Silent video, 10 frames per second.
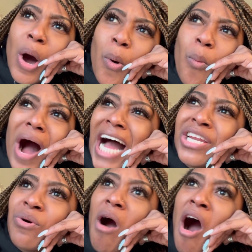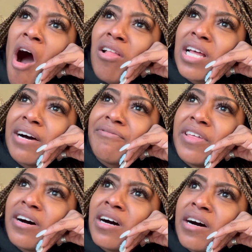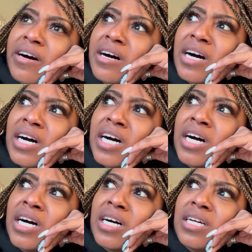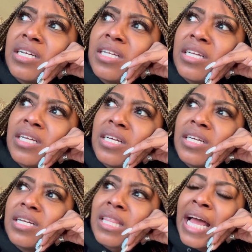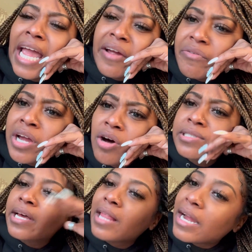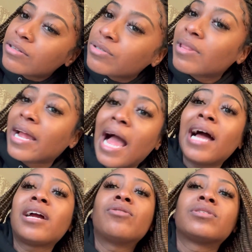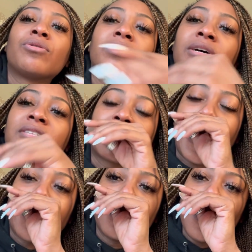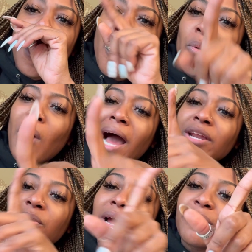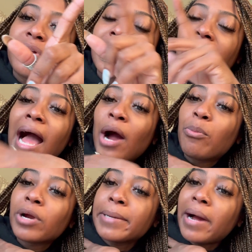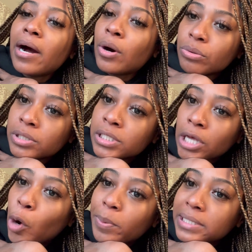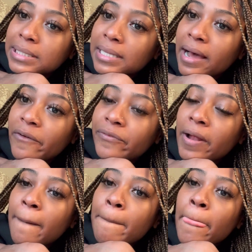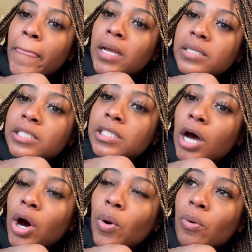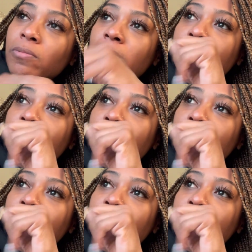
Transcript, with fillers: why do all of the, like, every hotel I go to, like, I go to hotels a lot. Why do like, I bring my own soap and stuff. So,